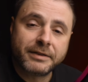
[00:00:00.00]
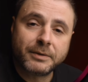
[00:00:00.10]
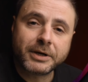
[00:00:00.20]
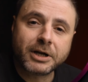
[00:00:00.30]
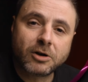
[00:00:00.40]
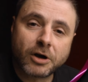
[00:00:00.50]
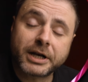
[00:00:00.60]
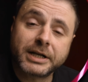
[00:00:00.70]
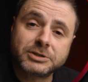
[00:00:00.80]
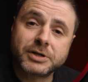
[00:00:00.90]
and then we're going to log
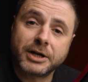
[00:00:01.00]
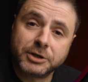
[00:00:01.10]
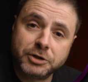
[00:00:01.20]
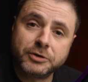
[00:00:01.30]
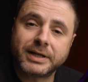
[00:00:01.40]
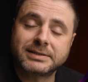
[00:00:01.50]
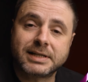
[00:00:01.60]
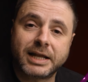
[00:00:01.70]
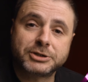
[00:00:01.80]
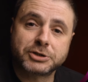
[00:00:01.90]
in into our new
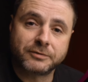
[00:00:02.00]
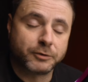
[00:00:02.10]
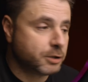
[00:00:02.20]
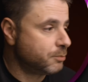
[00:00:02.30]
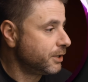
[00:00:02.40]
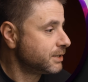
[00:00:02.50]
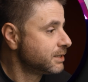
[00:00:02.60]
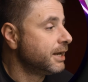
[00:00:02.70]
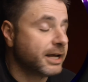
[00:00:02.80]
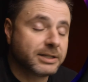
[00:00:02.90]
installation of WordPress.
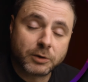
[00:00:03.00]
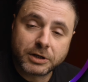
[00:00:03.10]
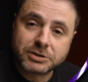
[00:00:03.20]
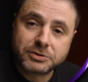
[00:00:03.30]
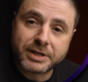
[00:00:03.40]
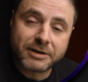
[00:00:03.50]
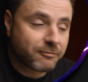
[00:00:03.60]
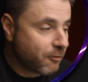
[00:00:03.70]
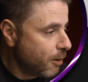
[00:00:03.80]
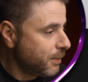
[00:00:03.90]
Now, in order to do
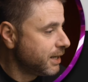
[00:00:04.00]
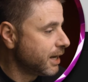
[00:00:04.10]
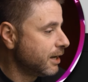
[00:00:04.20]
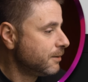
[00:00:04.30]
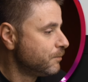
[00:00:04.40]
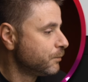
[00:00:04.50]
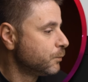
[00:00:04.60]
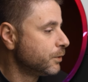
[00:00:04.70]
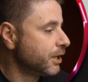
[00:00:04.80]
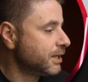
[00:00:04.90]
that from here,
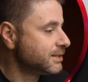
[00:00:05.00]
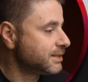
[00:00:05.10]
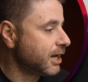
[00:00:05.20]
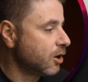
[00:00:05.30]
we're going to say